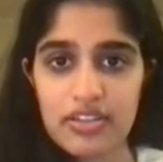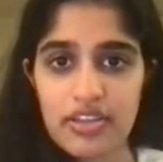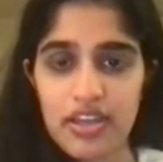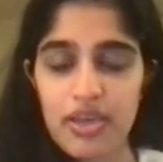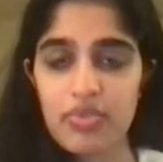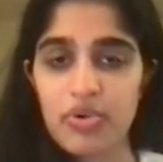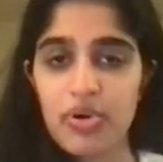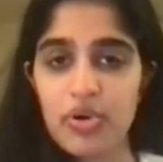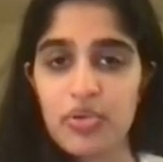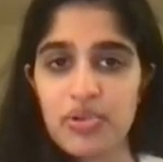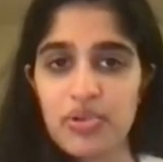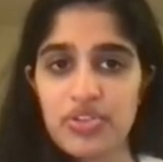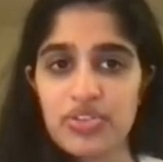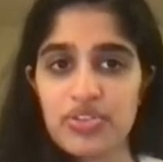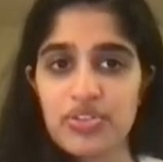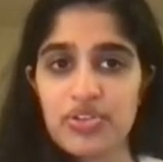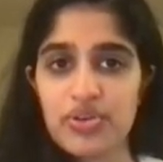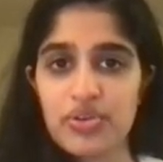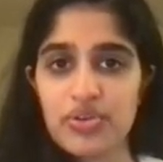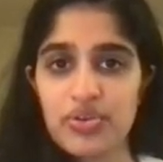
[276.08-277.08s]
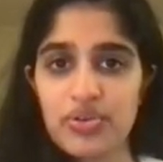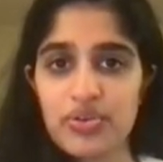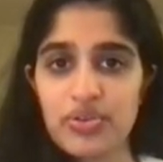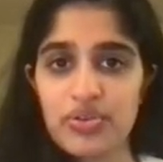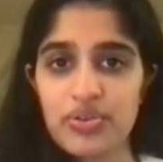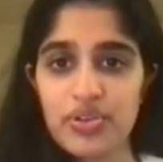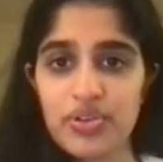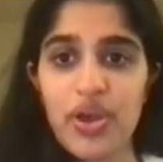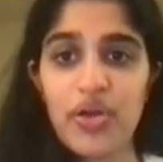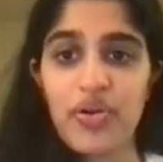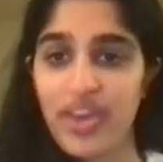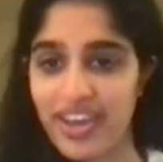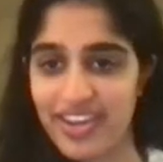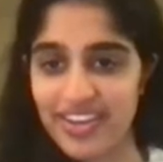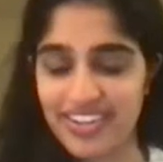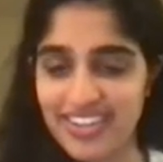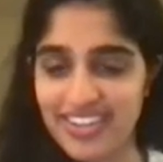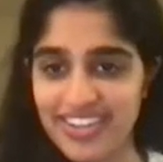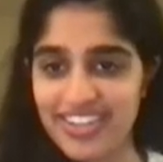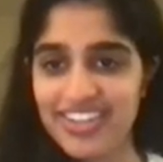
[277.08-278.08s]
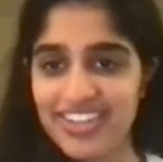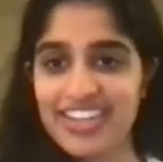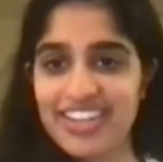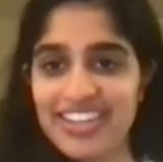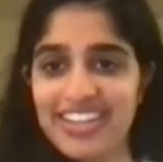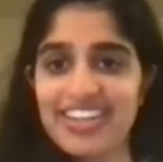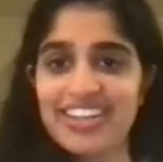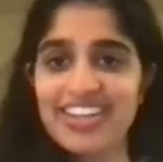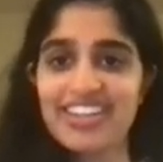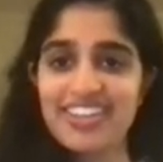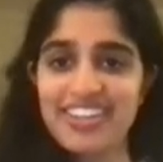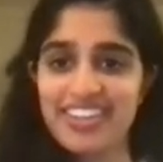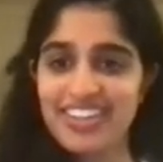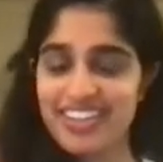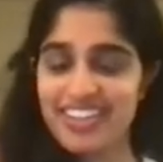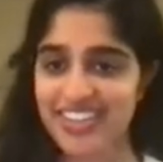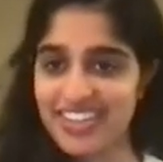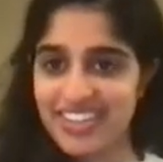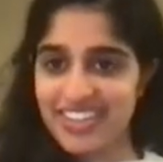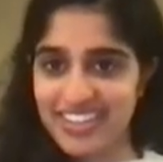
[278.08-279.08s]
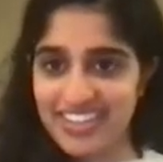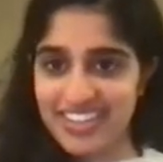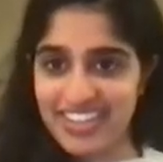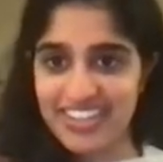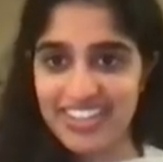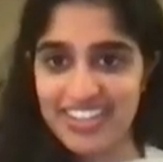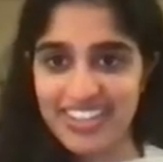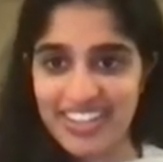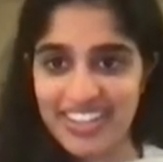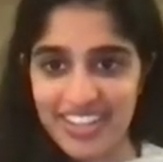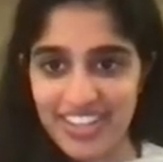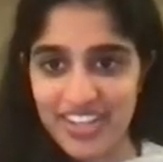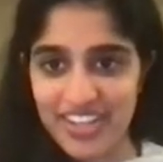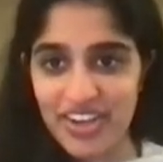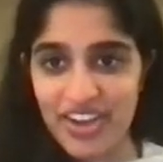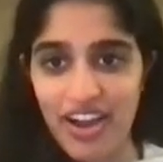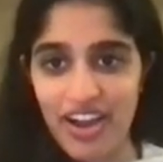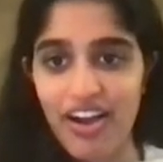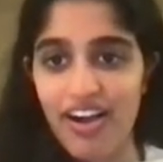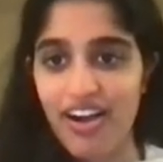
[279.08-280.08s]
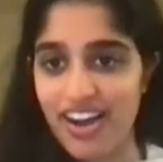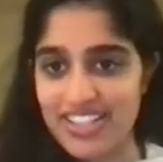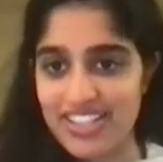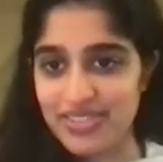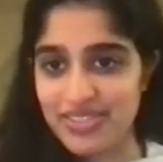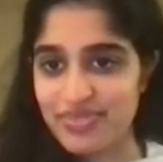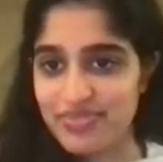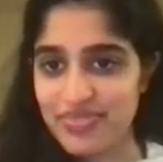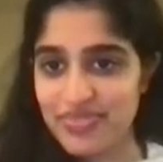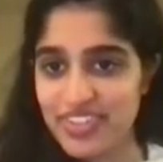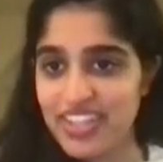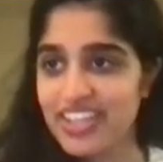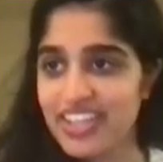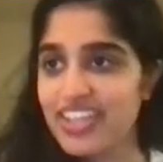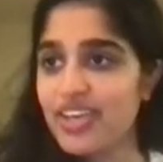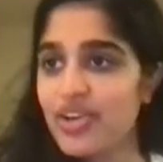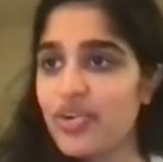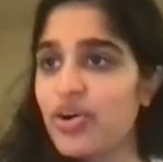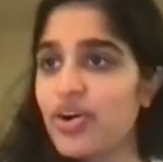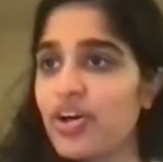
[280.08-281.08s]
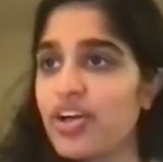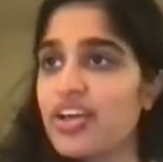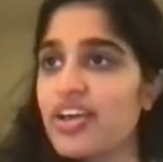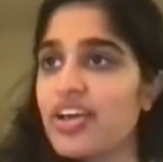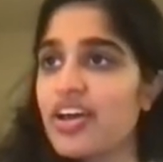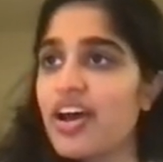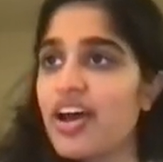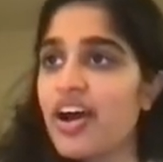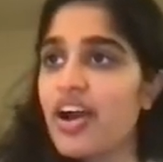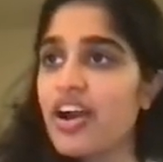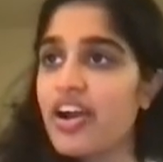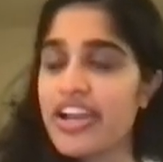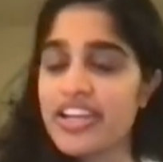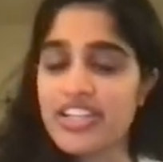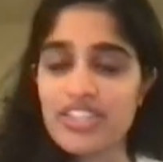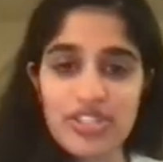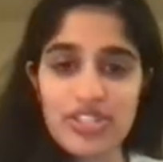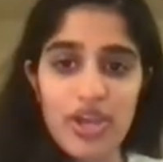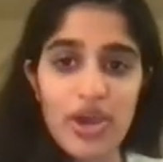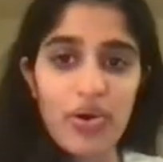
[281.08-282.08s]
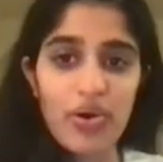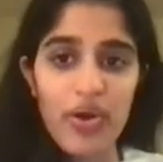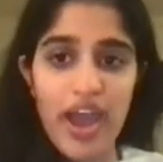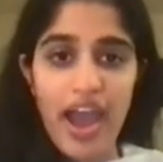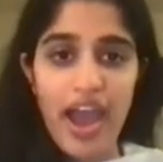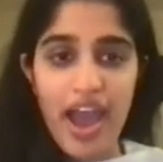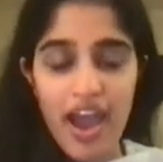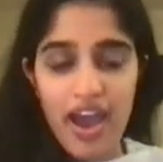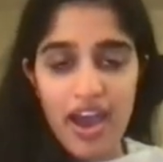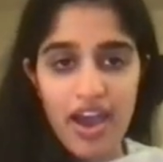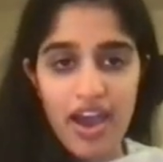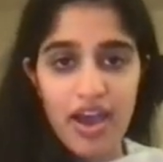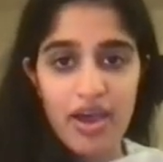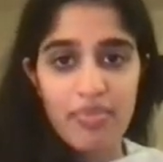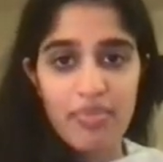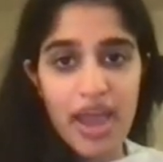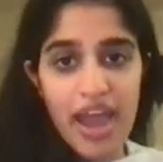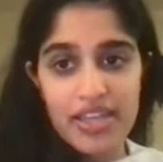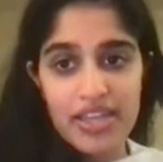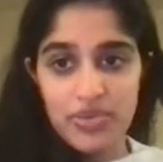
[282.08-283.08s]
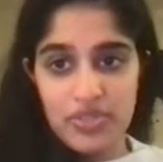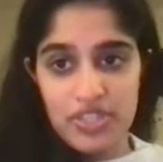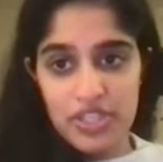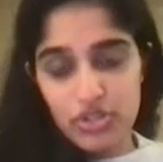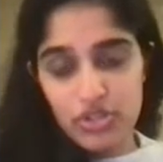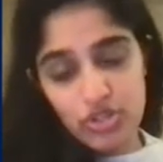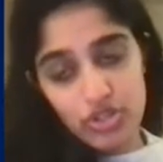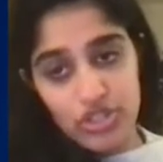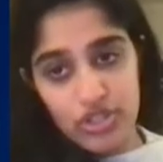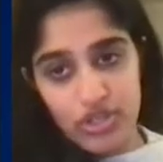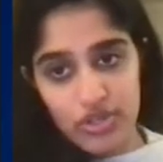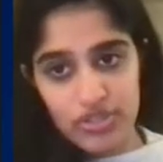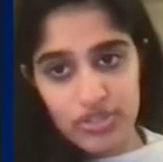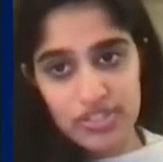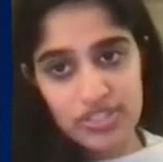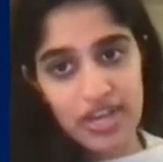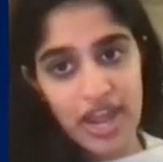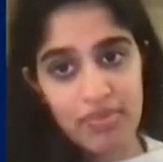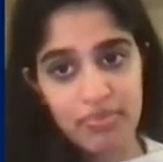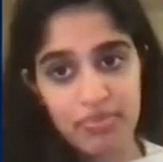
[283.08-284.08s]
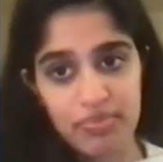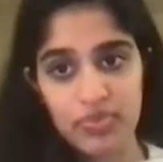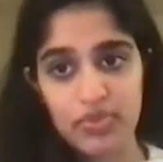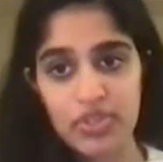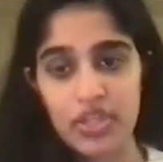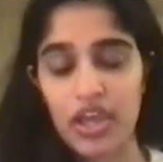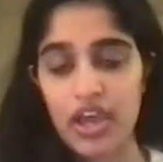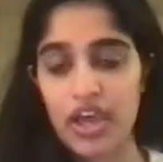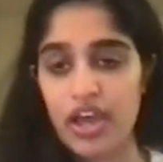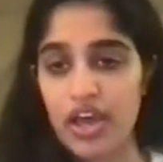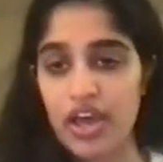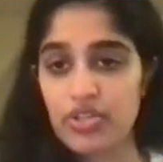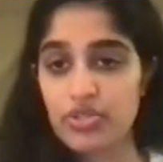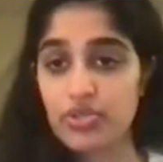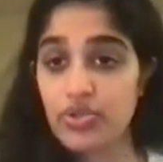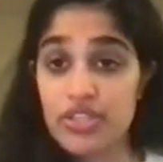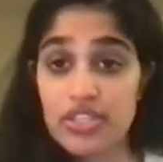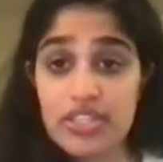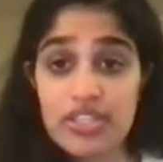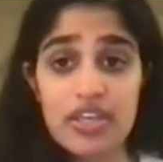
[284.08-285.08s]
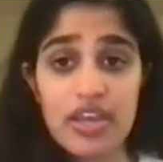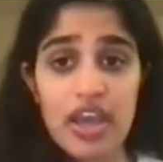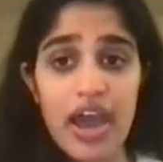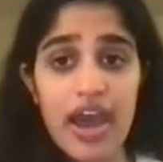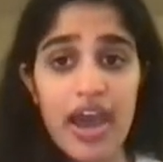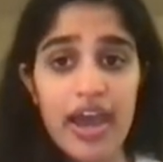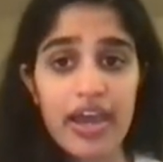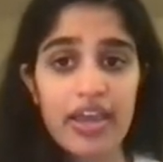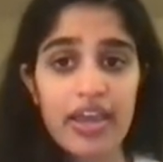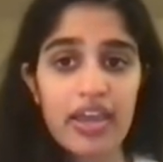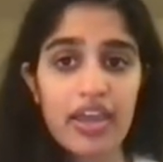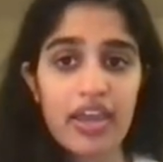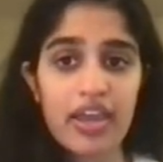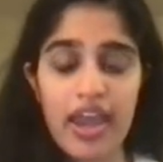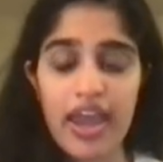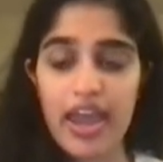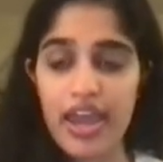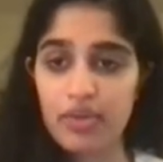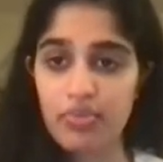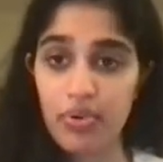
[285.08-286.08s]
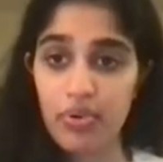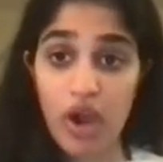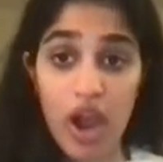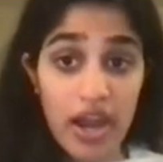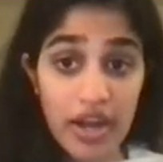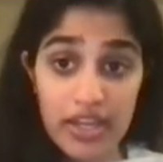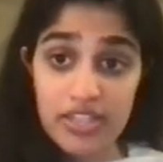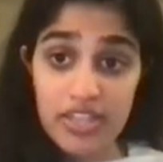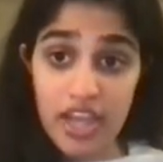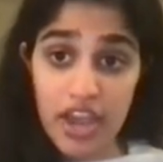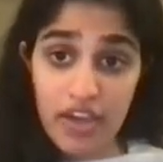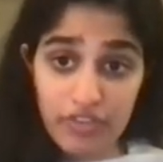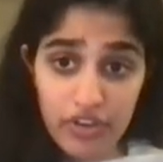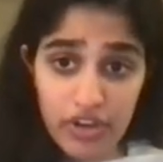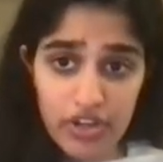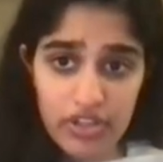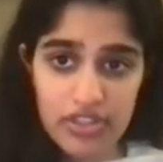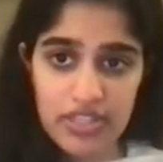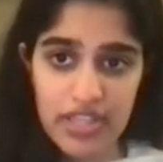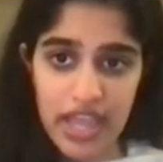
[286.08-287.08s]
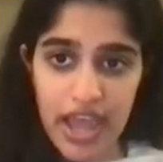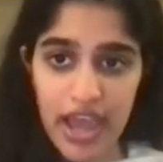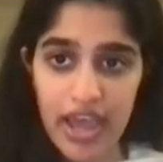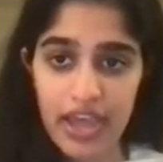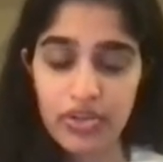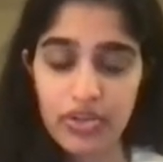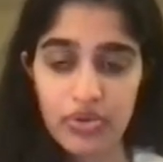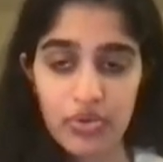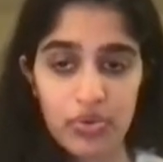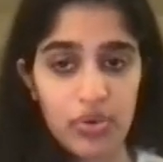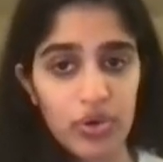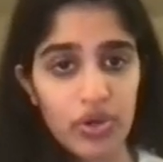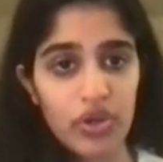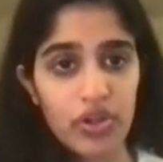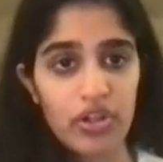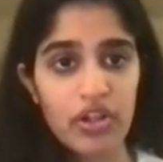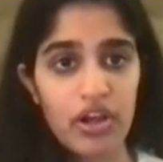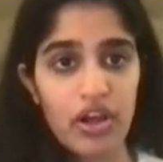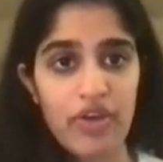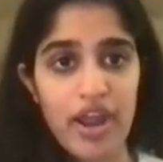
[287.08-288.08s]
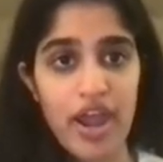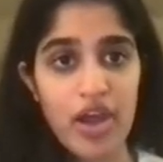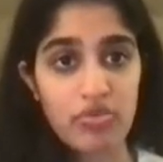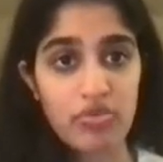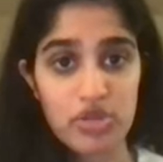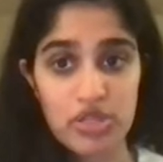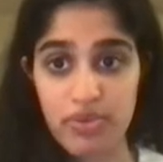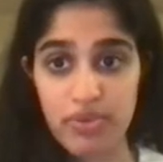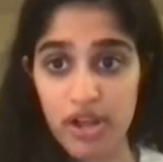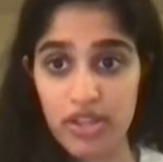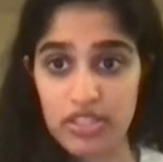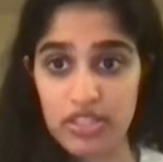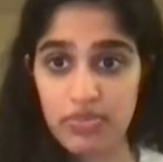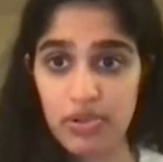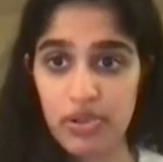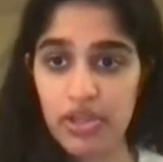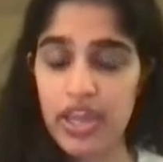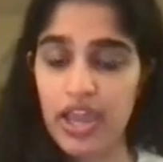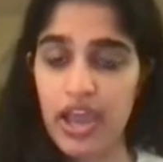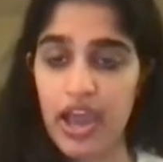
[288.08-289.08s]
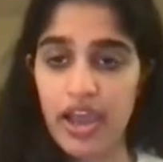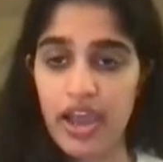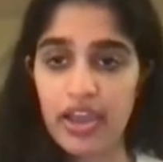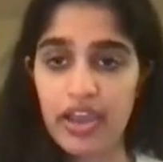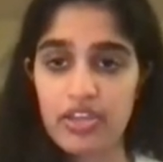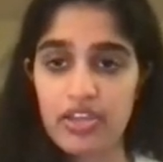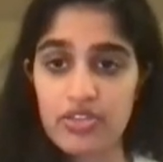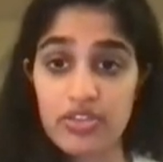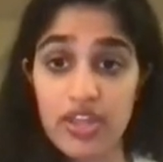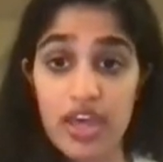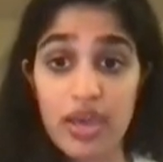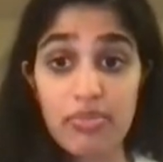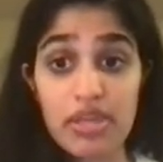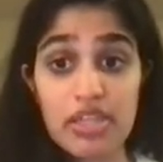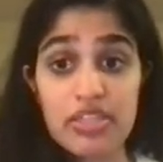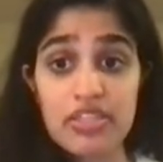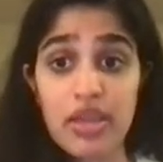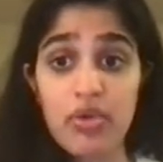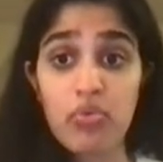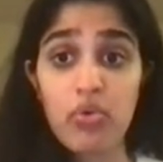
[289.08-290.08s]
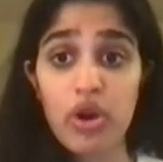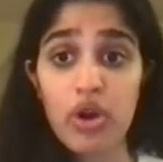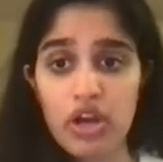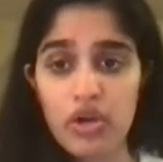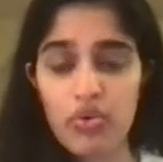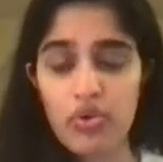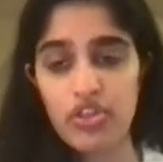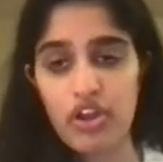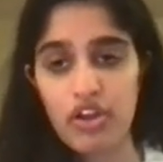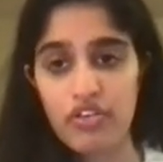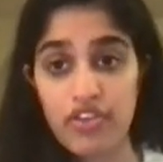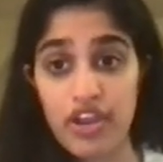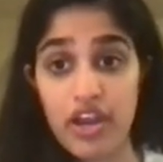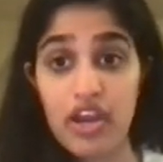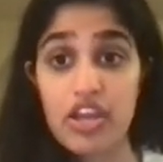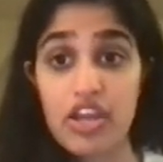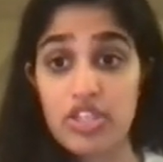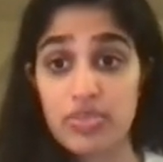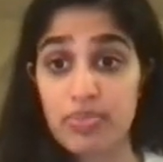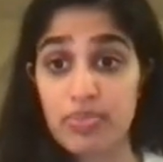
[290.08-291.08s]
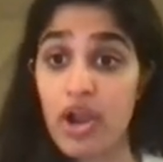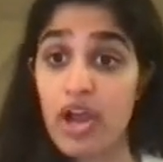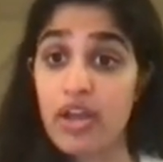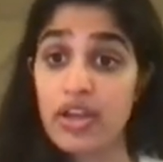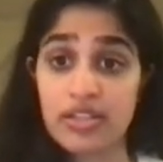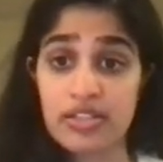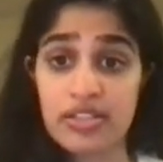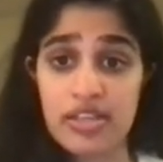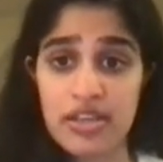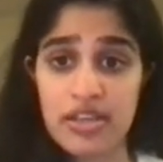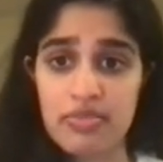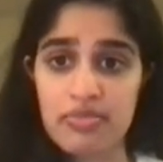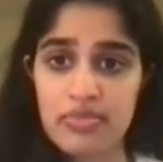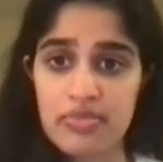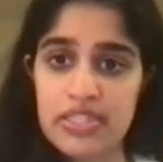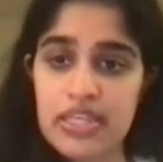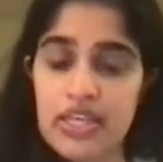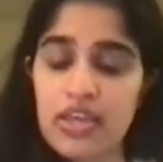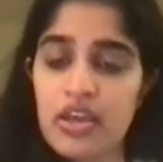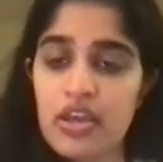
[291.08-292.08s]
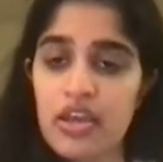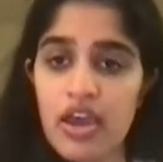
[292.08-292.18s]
Yes, I can see you very well and I can hear you very well. Please go ahead. Awesome, cool. All right, so as was introduced, I'm Tulsi. I head product efforts at Google around responsible AI. And so that means I work with our various product teams.